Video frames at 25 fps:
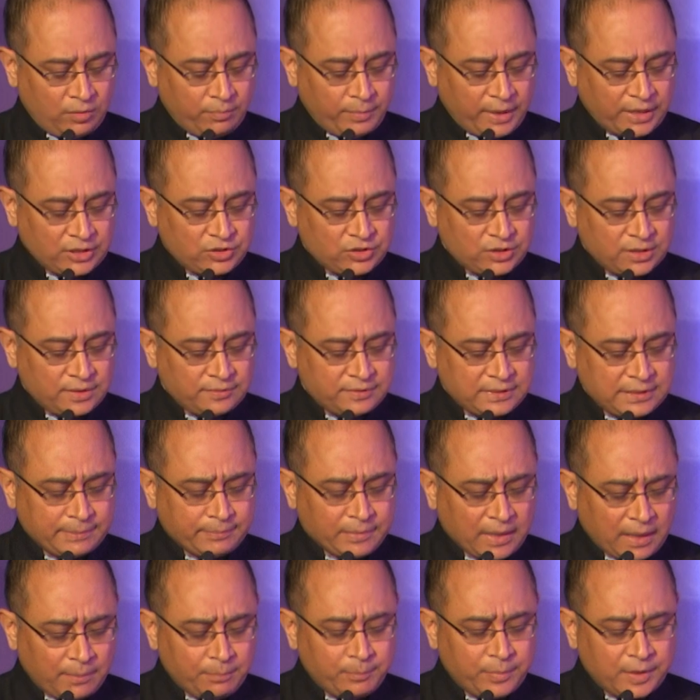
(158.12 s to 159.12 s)
mentioned
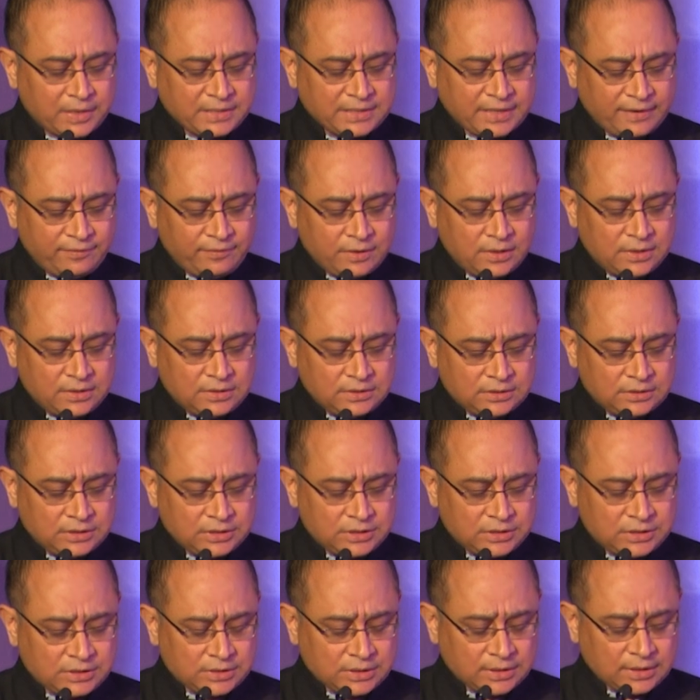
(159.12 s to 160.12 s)
some numbers. I will
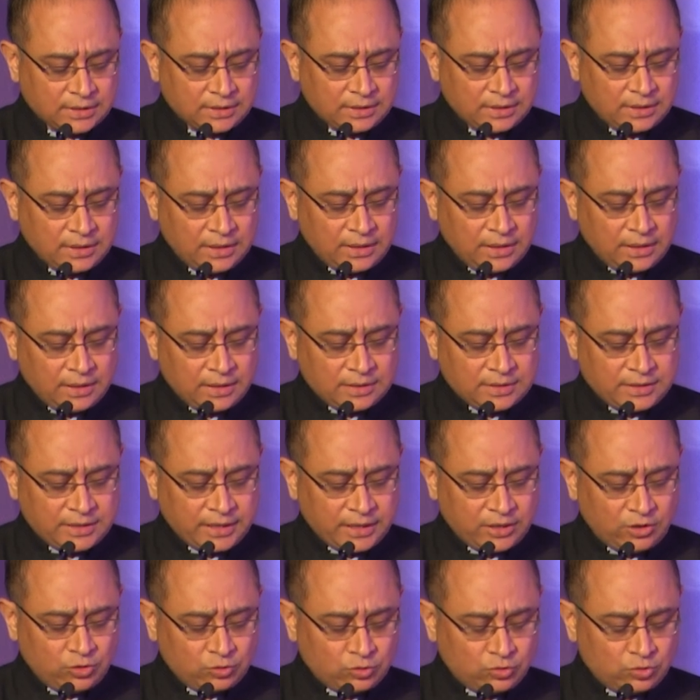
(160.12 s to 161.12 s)
just
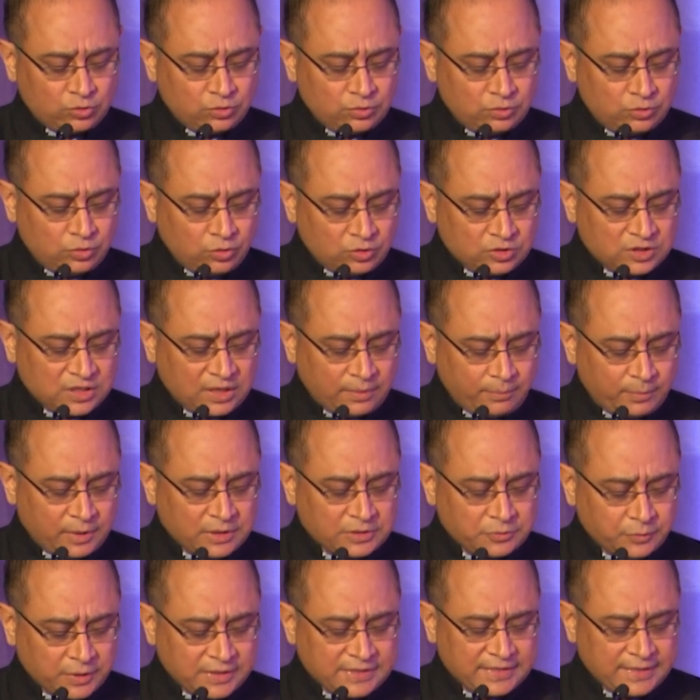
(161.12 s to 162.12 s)
take you through those
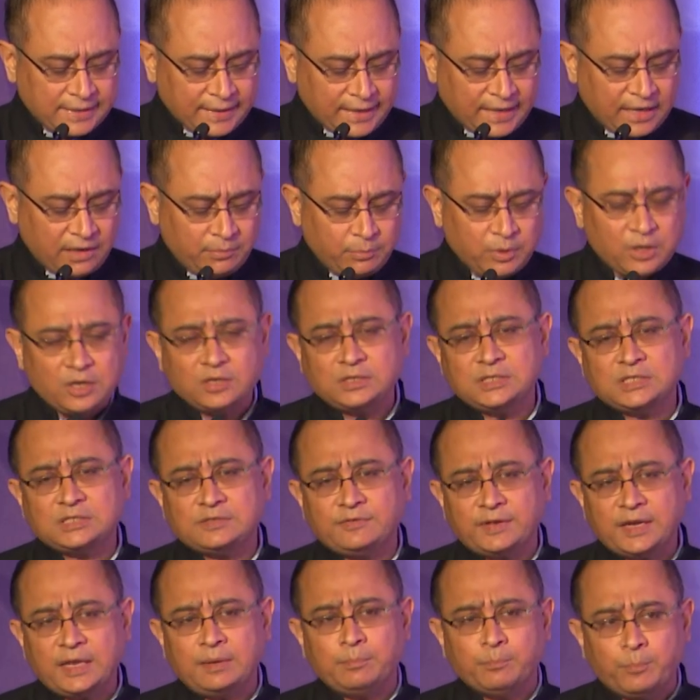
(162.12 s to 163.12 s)
numbers once again, because it's
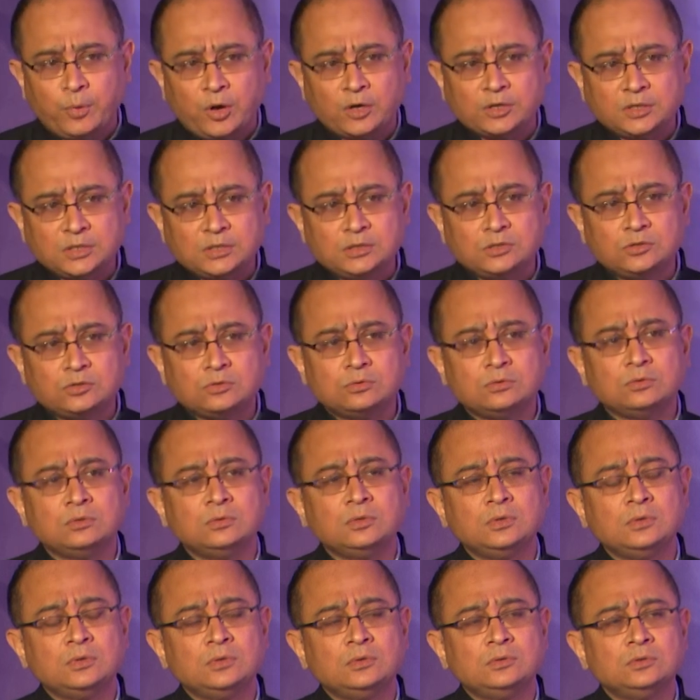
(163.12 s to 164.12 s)
very important to
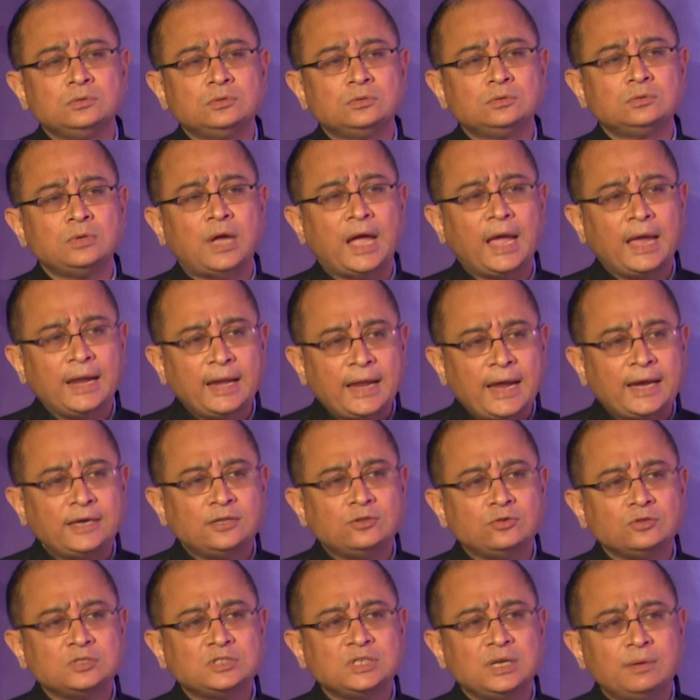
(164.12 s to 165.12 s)
highlight
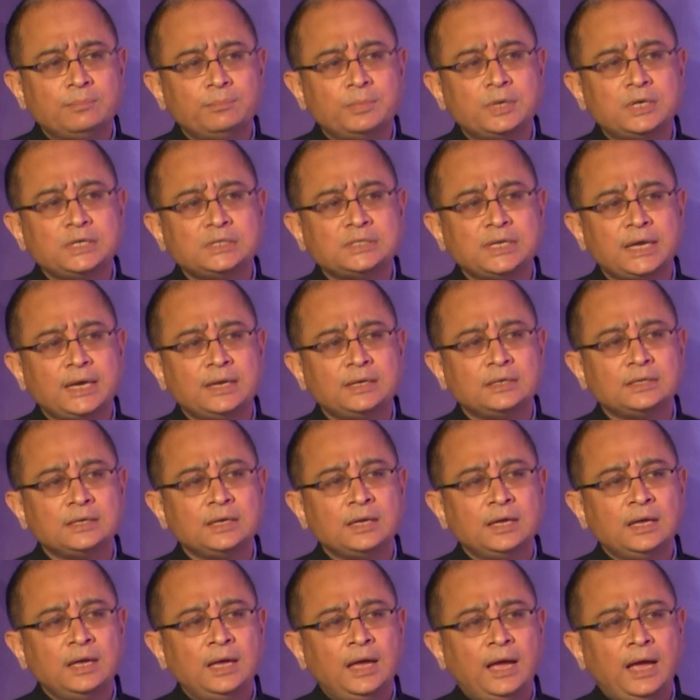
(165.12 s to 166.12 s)
those numbers and
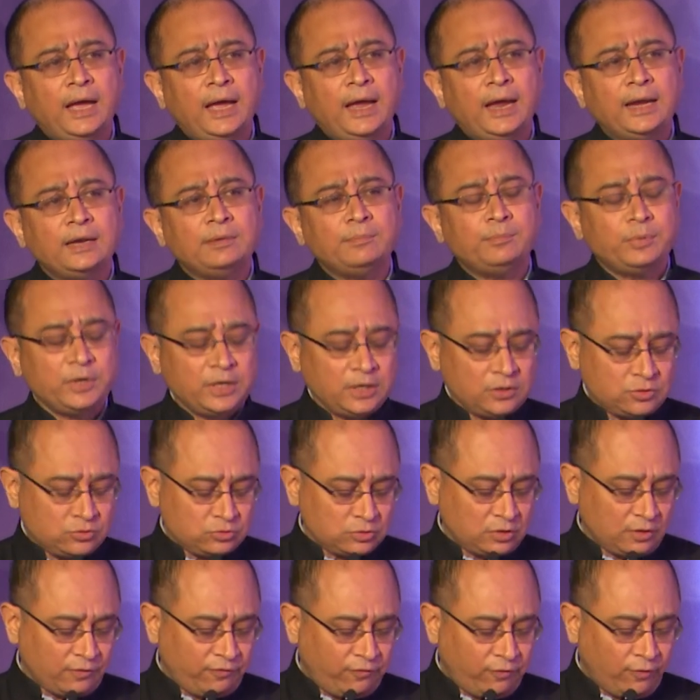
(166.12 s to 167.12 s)
bring to
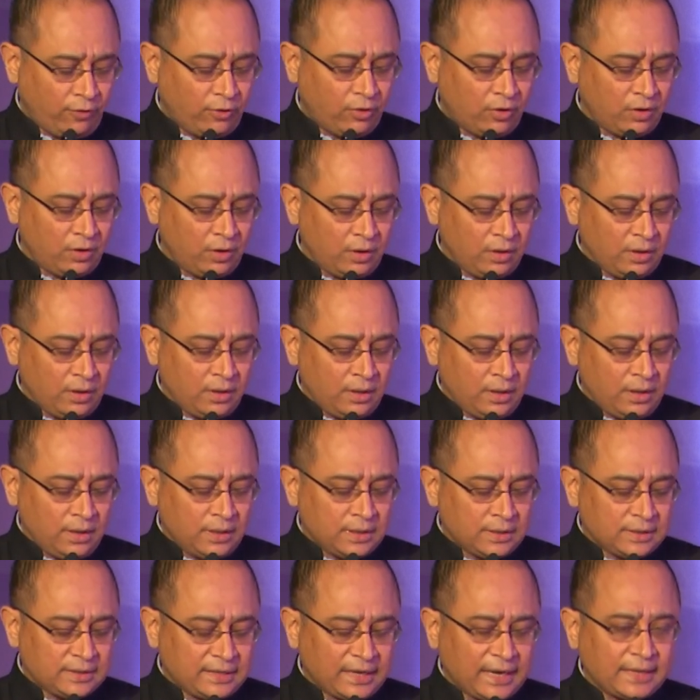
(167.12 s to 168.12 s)
the fore
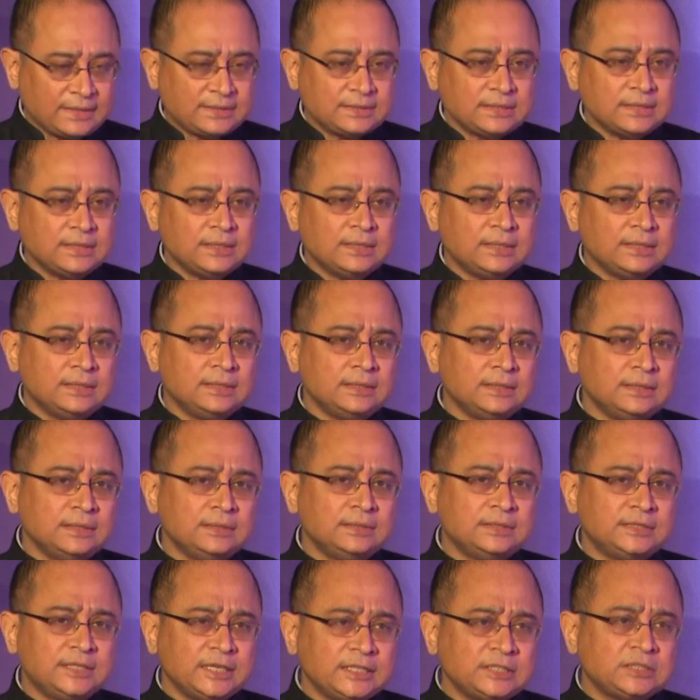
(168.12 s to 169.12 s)
that
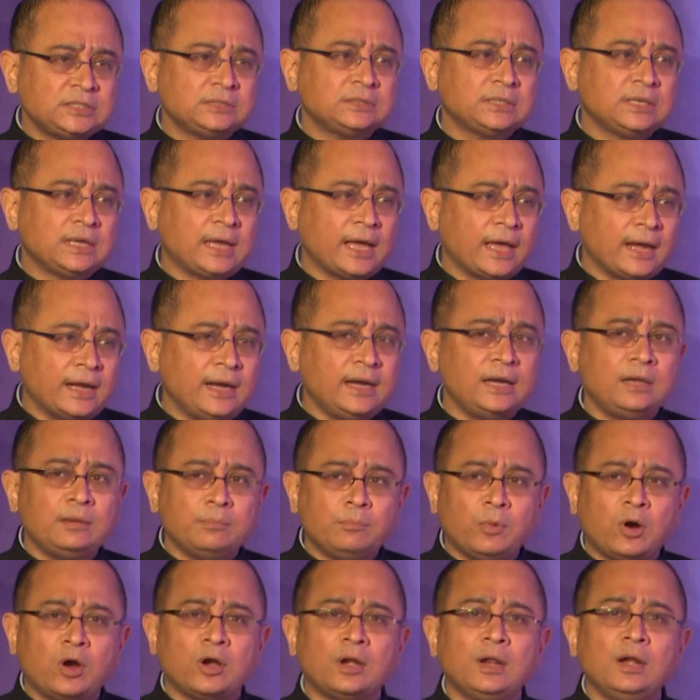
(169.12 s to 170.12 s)
this current
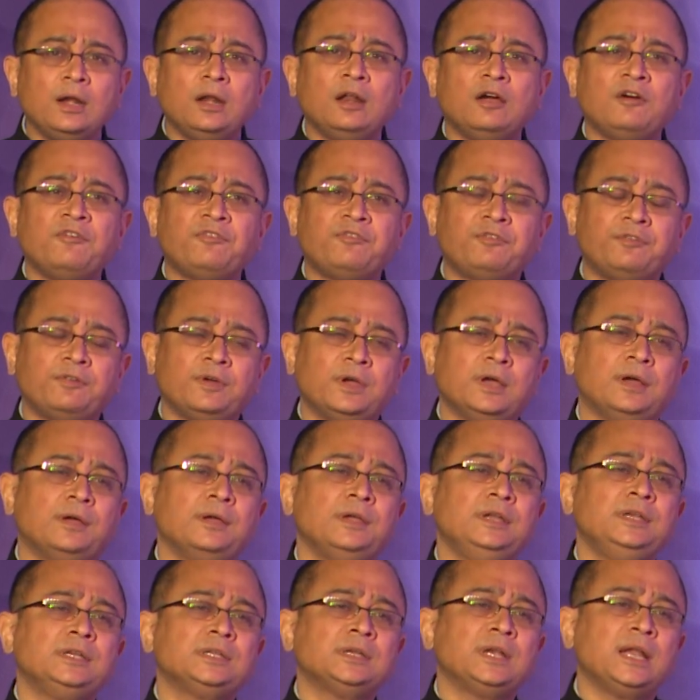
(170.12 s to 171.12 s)
model of
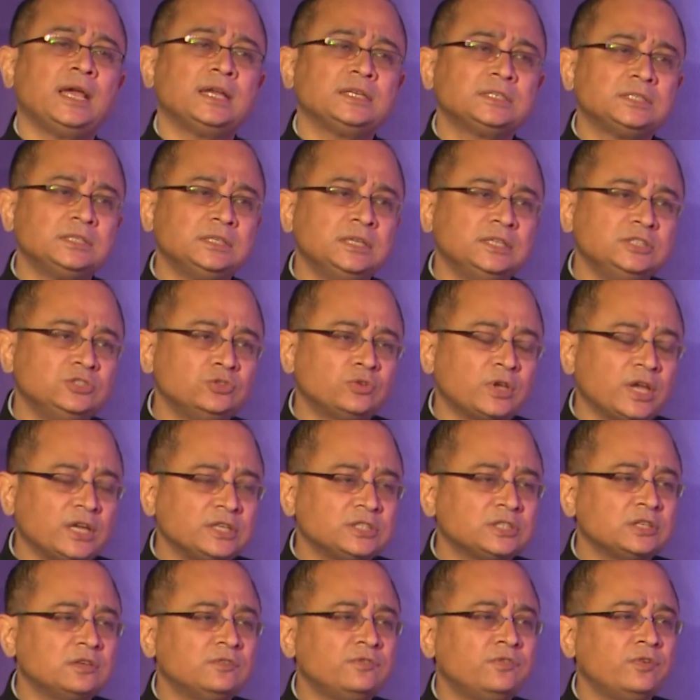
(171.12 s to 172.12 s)
international
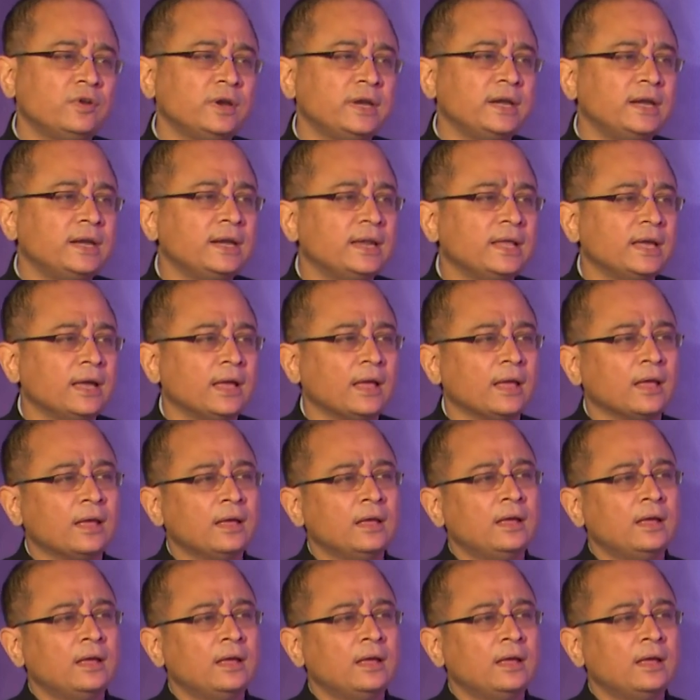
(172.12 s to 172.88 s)
education for India